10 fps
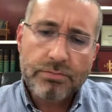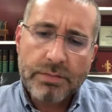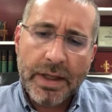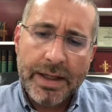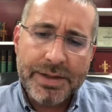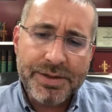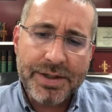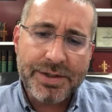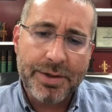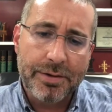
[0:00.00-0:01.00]
And it
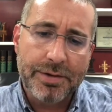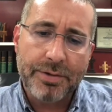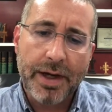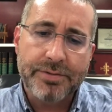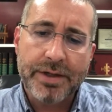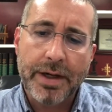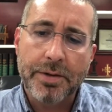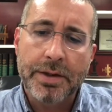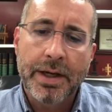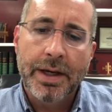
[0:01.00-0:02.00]
says here, he drives
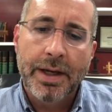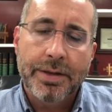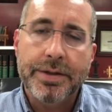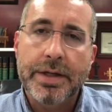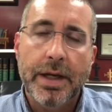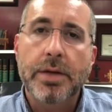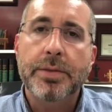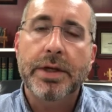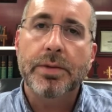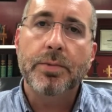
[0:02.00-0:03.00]
out the
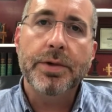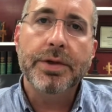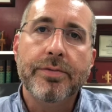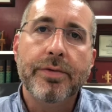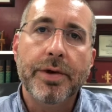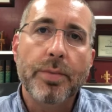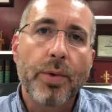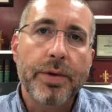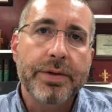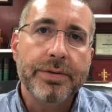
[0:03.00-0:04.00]
enemy. And one of the
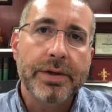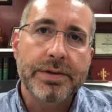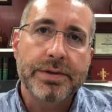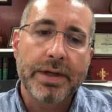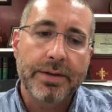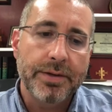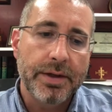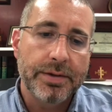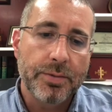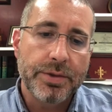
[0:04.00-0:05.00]
important things I
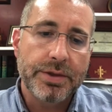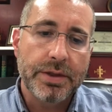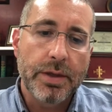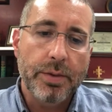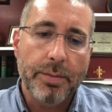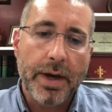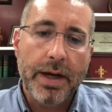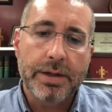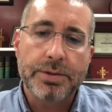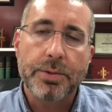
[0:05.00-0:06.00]
think that we should keep in
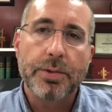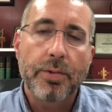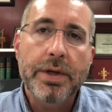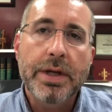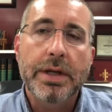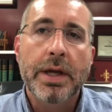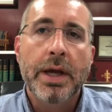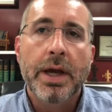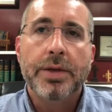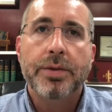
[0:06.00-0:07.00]
mind as we read
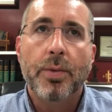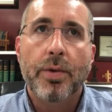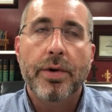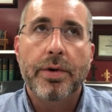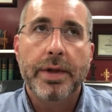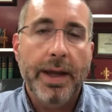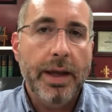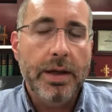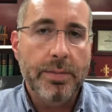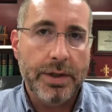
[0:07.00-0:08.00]
the word
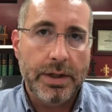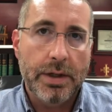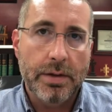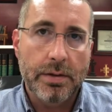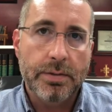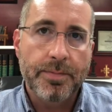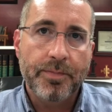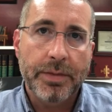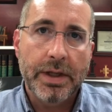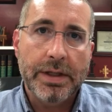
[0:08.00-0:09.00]
enemy here
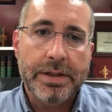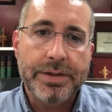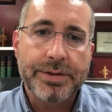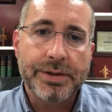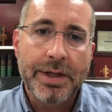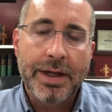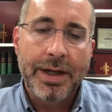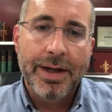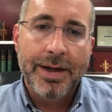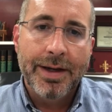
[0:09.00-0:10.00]
is
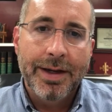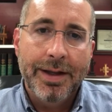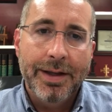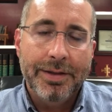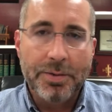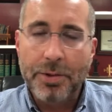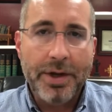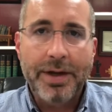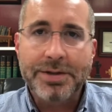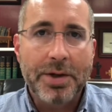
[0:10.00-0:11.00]
that we're
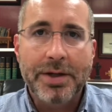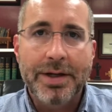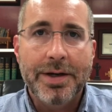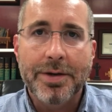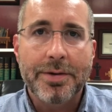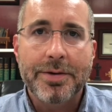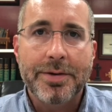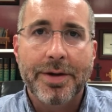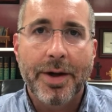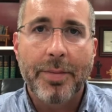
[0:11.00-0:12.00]
not talking here
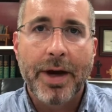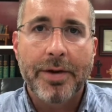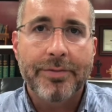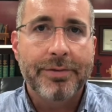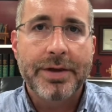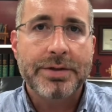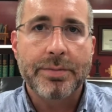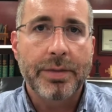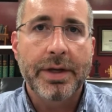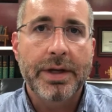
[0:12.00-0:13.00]
about a flesh
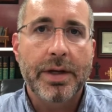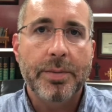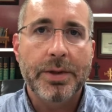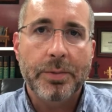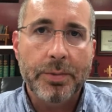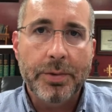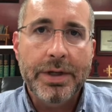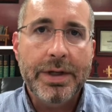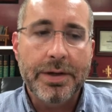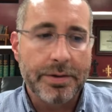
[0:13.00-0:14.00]
and blood enemy. When we
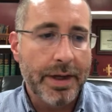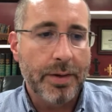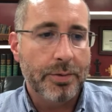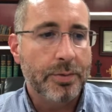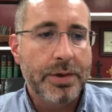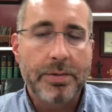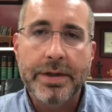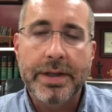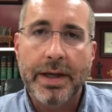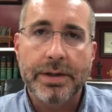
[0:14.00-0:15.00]
hear that, when we
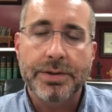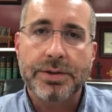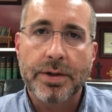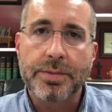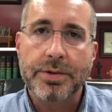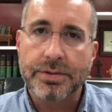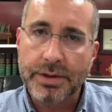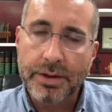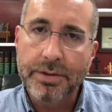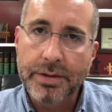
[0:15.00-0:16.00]
read that in the scriptures,
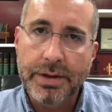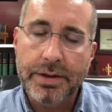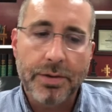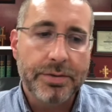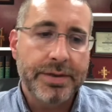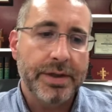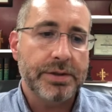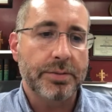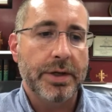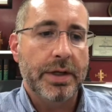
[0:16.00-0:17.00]
including the Old Testament,